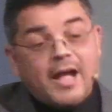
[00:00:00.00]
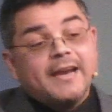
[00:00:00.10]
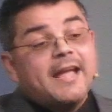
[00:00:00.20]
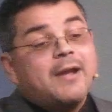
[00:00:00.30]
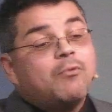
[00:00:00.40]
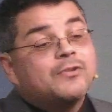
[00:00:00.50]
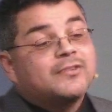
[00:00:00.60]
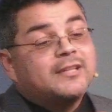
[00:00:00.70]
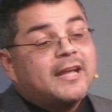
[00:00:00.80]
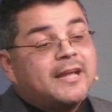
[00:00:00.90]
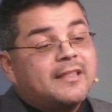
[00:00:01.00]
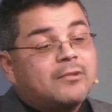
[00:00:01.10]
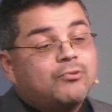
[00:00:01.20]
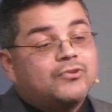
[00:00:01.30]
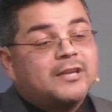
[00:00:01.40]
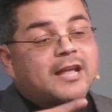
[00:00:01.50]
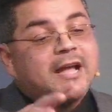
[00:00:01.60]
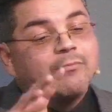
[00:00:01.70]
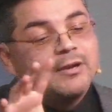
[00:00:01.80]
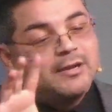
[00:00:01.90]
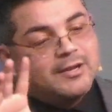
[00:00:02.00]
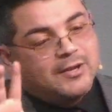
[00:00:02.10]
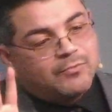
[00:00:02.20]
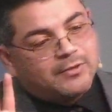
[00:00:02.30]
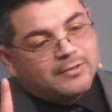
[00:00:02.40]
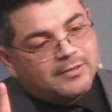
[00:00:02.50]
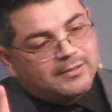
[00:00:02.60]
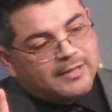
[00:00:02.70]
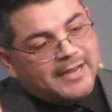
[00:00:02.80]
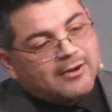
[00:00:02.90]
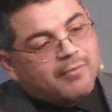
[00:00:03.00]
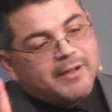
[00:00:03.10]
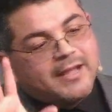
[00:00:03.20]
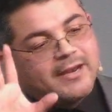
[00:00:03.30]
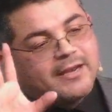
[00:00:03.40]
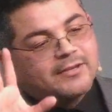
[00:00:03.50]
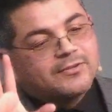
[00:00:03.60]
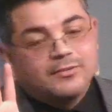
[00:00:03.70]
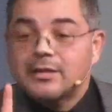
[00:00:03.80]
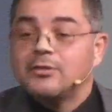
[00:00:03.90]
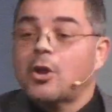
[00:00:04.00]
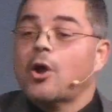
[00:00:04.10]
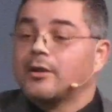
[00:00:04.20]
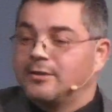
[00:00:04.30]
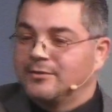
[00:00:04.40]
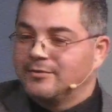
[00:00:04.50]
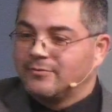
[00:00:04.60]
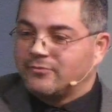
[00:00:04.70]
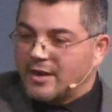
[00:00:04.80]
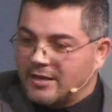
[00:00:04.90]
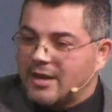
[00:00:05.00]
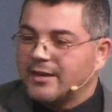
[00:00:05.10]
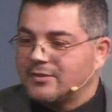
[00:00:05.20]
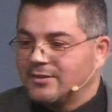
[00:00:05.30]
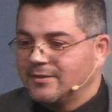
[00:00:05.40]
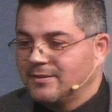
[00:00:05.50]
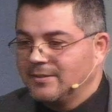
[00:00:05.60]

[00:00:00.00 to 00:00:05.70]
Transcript: Friday was the day that Lucy and I would, would lay in our bed and, and talk Friday night.